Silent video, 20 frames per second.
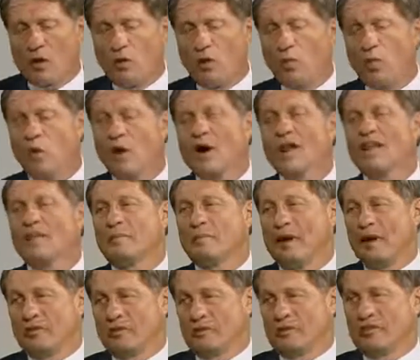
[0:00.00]
One of the
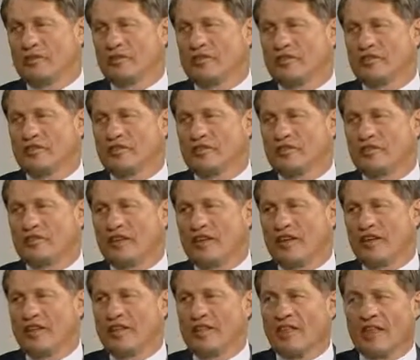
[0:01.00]
papers
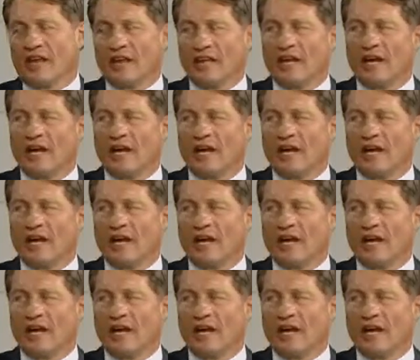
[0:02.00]
that